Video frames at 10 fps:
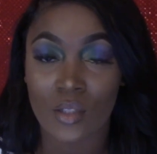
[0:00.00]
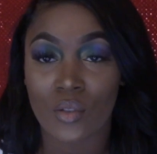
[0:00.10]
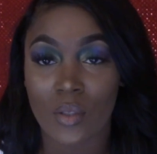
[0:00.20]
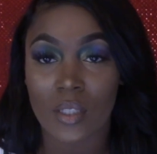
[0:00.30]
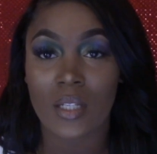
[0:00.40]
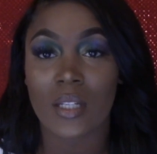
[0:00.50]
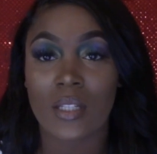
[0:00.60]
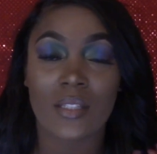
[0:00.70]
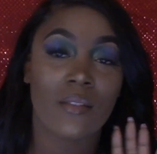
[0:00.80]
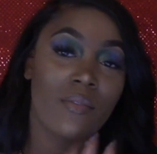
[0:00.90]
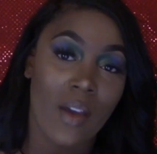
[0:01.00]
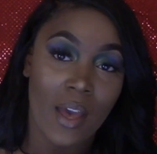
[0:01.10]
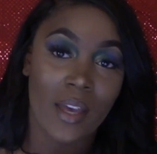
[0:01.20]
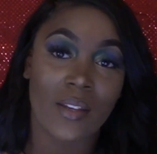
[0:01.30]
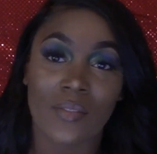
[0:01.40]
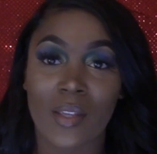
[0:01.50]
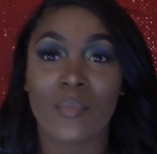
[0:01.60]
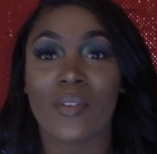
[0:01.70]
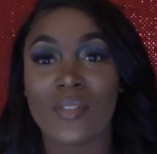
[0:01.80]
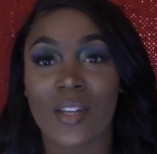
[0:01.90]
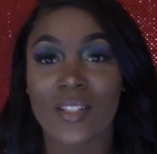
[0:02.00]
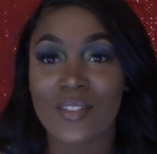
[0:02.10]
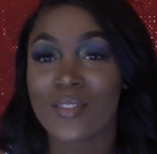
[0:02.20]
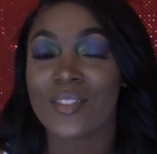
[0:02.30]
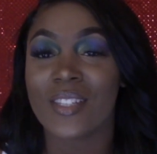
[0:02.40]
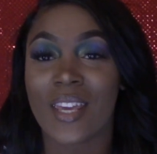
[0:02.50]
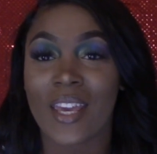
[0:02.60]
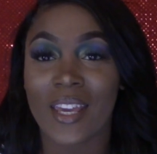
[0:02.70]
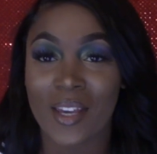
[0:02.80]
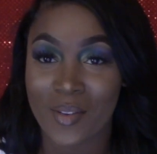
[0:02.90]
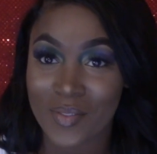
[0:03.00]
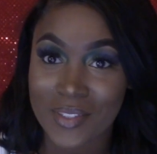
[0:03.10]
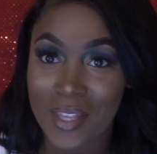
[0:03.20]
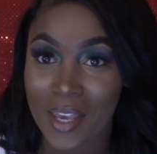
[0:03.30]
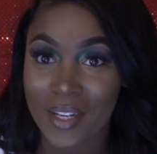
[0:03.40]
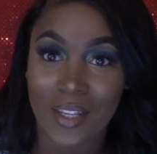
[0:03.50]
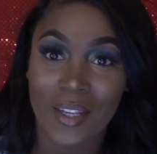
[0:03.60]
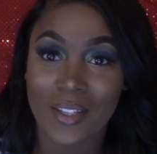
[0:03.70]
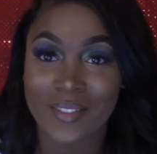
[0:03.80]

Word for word: Jordan is 5. They both started school today. I'm excited.